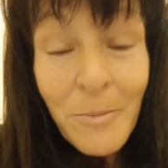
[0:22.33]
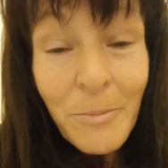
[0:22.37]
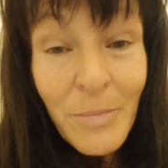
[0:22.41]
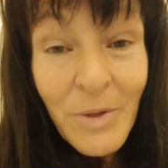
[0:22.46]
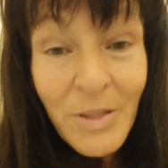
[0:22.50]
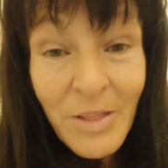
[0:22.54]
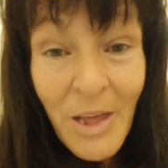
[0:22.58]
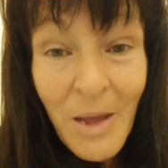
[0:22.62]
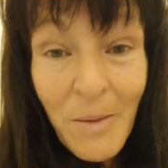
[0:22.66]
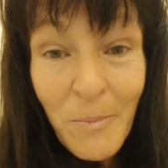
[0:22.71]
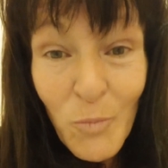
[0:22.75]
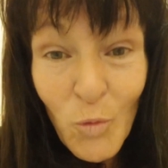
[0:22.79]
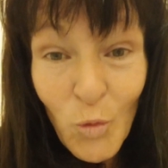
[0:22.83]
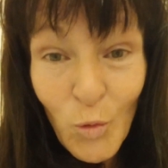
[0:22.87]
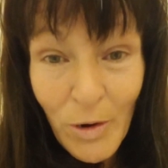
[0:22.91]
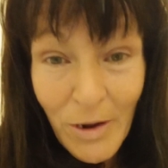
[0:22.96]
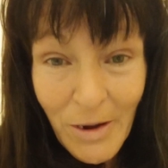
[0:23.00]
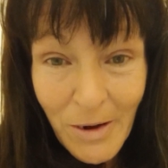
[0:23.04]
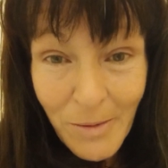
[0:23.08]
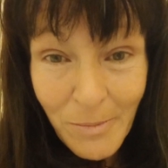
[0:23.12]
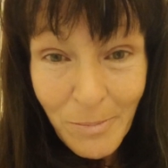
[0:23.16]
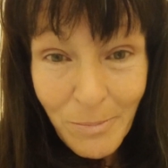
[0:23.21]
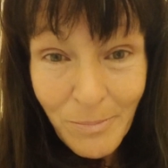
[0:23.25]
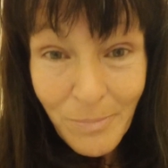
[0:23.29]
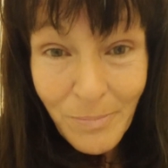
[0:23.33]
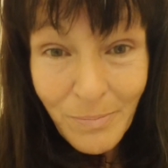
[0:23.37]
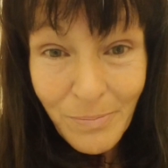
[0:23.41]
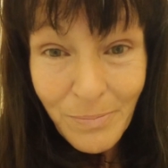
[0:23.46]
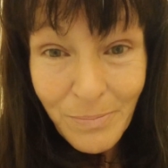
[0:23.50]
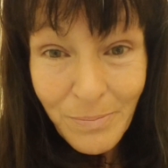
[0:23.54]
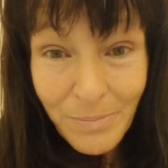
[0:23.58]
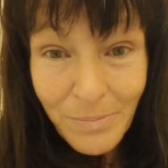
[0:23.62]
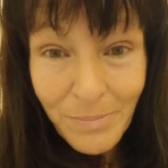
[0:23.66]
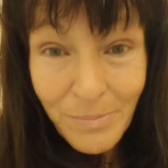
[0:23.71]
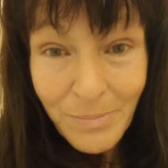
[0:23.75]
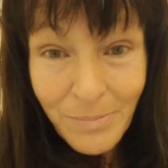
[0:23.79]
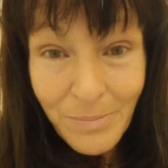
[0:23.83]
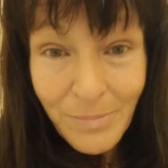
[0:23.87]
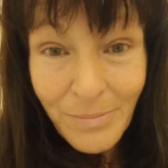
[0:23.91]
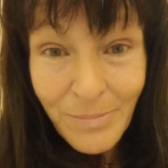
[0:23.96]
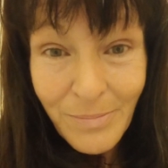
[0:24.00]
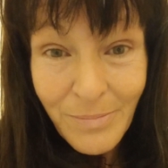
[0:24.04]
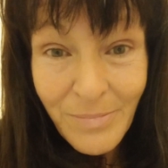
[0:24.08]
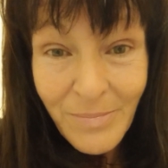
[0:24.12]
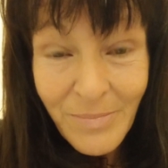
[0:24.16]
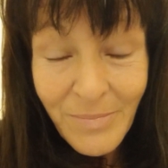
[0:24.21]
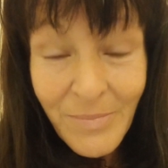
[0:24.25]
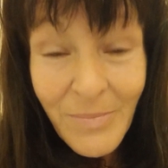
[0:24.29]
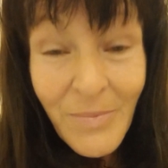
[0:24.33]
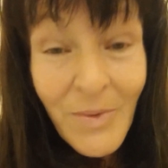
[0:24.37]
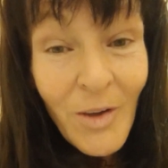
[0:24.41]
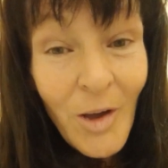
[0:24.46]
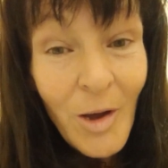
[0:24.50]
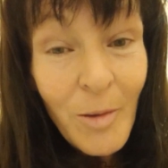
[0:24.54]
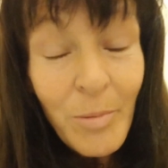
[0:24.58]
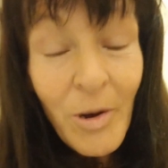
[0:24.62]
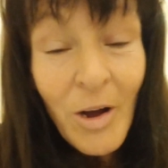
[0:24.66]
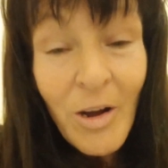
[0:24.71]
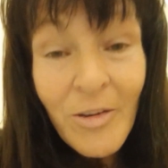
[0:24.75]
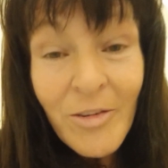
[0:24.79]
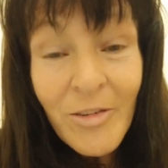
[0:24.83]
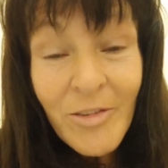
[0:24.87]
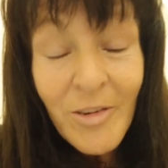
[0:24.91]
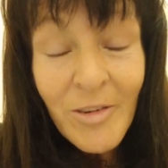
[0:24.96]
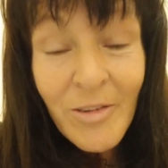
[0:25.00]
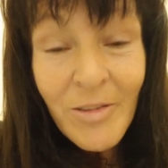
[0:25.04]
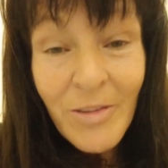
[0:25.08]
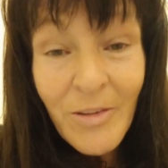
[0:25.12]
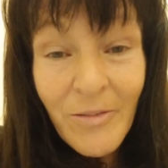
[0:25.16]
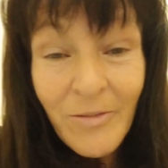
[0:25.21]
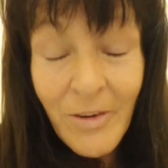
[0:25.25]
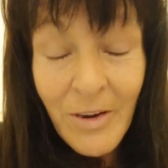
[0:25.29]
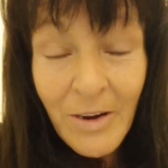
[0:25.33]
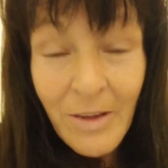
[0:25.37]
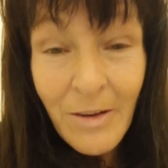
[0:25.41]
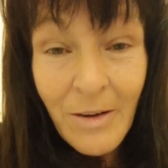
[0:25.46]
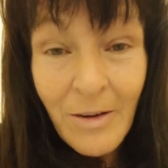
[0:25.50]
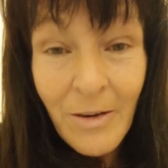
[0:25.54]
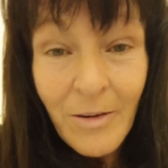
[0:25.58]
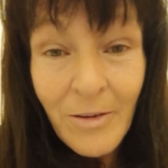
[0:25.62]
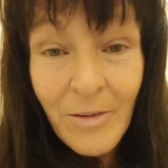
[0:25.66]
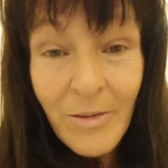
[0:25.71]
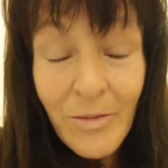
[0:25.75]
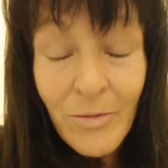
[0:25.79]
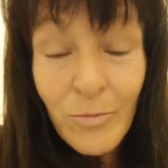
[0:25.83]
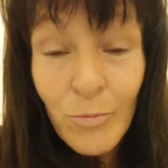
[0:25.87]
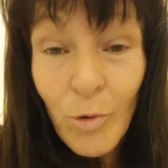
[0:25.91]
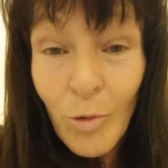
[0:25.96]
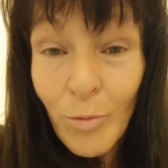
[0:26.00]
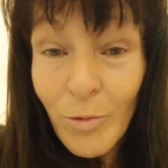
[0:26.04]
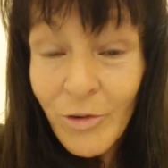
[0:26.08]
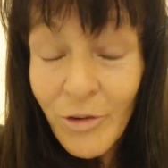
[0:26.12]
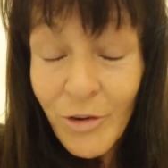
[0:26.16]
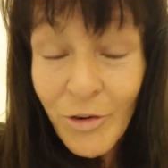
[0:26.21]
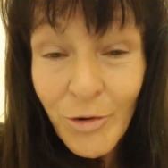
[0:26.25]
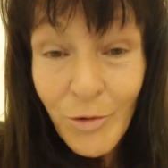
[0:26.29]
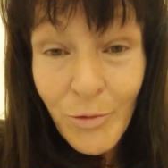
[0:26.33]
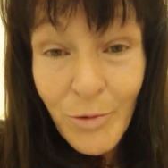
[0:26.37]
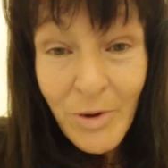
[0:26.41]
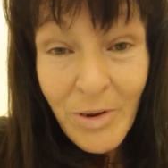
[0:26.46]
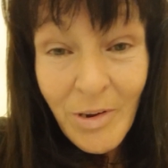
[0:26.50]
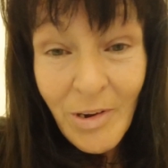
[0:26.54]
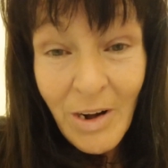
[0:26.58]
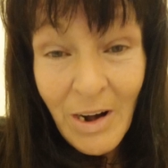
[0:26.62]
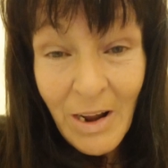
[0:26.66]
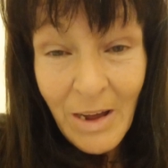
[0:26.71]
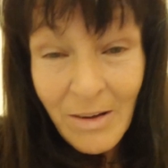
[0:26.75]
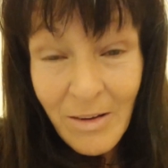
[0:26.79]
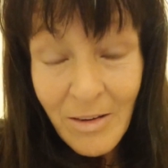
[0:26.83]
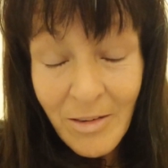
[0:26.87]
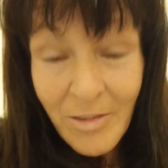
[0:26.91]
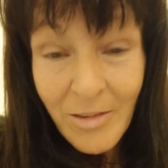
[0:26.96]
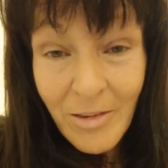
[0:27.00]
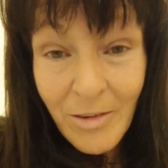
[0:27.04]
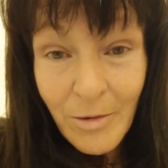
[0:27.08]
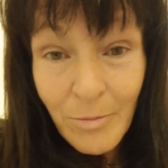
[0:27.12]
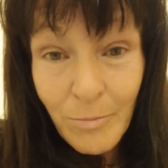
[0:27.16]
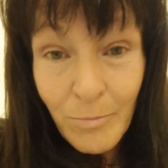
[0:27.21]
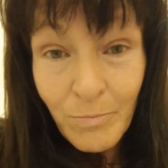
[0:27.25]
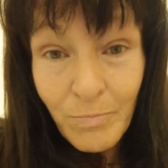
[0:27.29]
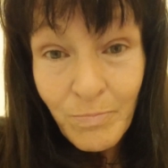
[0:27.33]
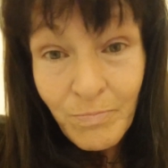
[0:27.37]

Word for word: But that morning, I posted the videos, What Would You Do in Your Last?